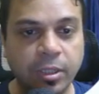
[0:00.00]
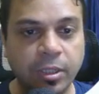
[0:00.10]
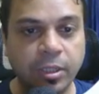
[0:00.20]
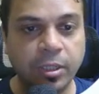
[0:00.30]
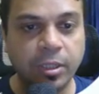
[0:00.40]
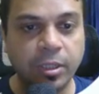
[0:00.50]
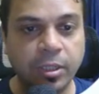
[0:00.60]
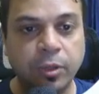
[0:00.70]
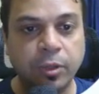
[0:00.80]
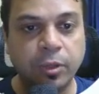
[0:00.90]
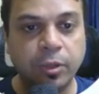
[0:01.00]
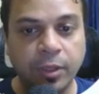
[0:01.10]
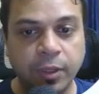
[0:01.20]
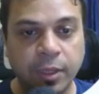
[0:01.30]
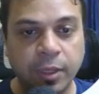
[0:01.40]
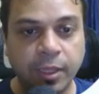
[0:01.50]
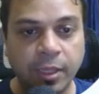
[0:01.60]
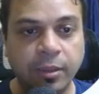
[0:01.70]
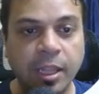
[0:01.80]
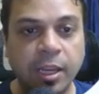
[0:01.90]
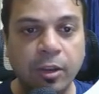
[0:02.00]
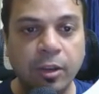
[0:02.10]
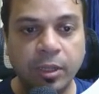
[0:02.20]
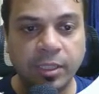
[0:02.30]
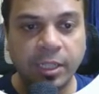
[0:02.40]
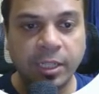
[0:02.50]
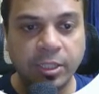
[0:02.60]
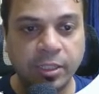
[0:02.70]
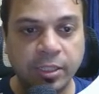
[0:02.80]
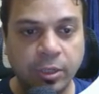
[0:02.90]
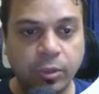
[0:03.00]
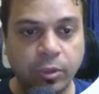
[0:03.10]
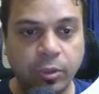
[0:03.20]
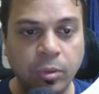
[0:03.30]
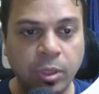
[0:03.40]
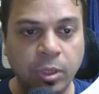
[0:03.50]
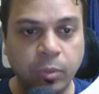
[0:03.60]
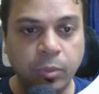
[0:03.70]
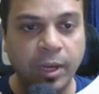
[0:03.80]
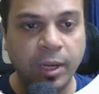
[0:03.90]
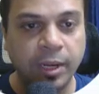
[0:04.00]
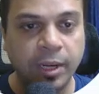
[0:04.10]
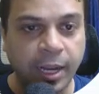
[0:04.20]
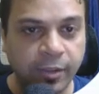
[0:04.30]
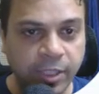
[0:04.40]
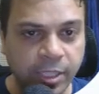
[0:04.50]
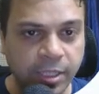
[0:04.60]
that's what you would then you would essentially set it to 1. And I'll just